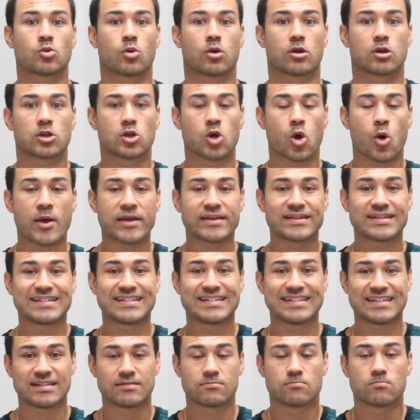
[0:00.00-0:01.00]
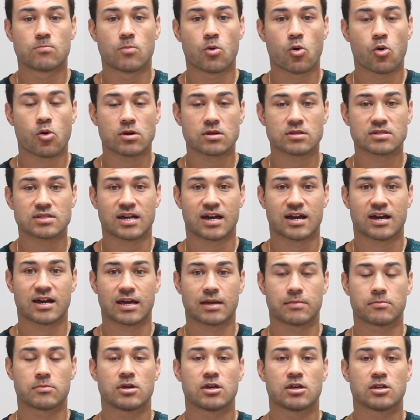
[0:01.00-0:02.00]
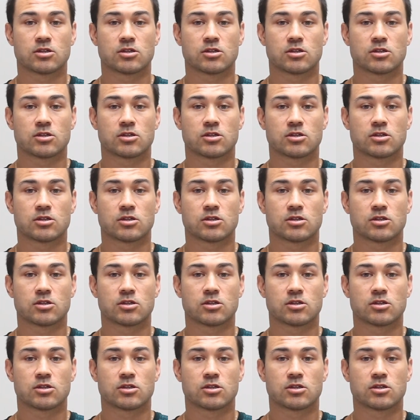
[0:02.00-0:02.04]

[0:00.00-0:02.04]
are going to need more time